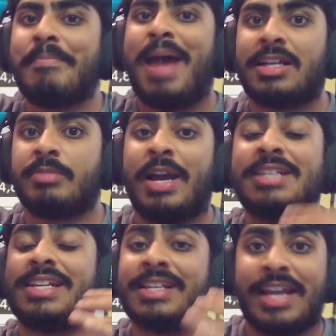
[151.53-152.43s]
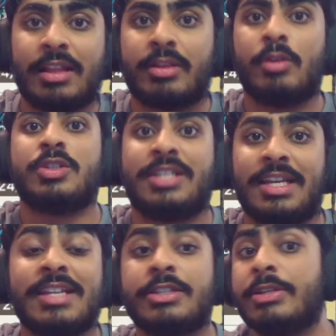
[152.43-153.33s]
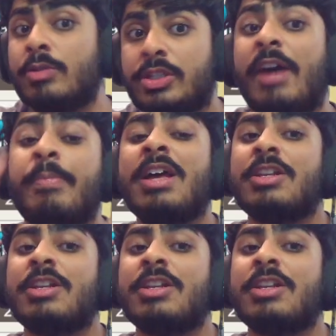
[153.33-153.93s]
maximize and get those tickets used up